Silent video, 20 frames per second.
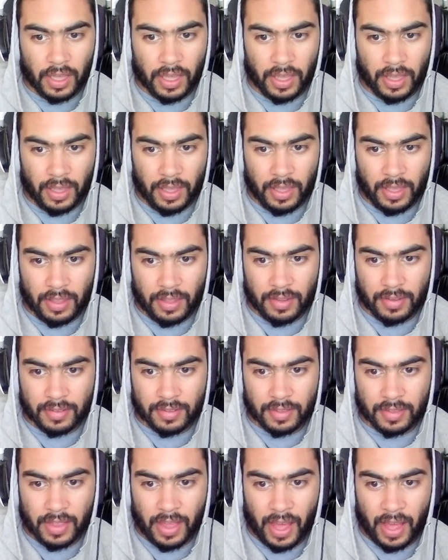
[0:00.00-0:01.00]

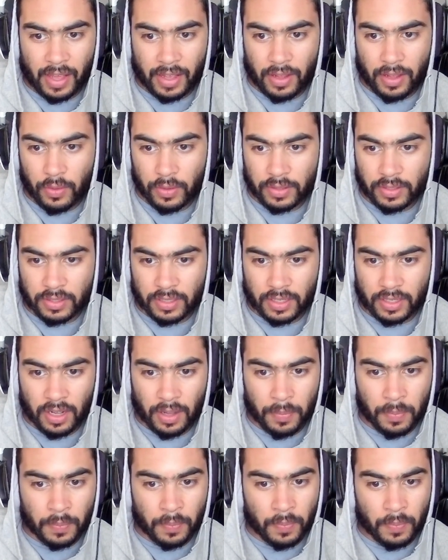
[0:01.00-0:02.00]
Is that going to
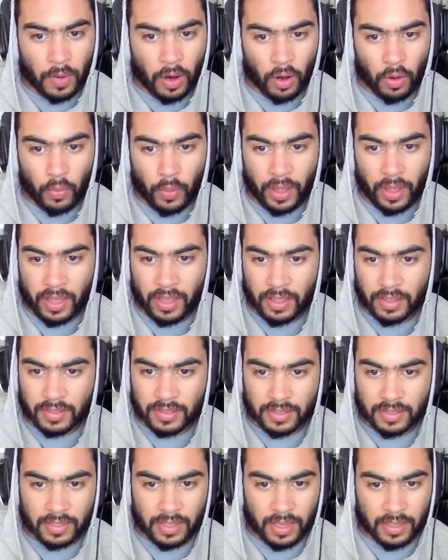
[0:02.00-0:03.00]
come our way? It
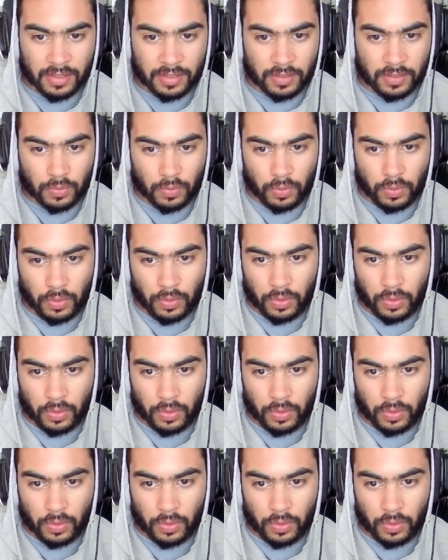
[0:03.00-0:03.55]
says,